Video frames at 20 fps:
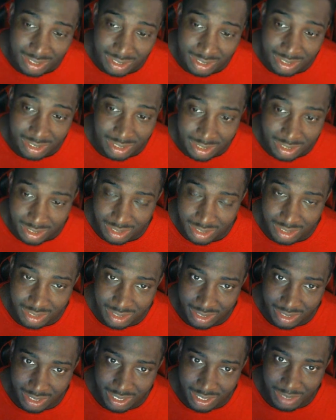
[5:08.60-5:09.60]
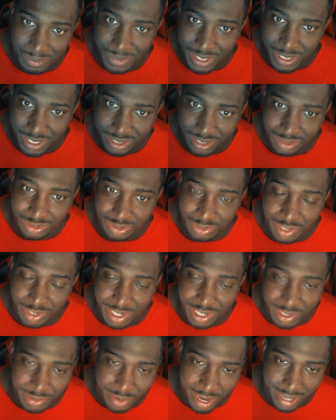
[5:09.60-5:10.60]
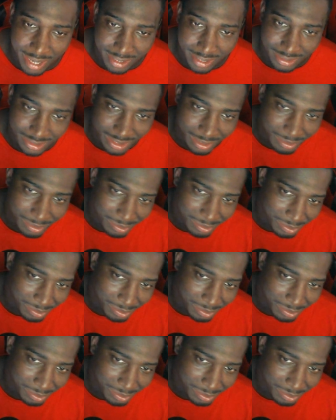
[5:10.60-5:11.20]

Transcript: Give me a screen crack or something.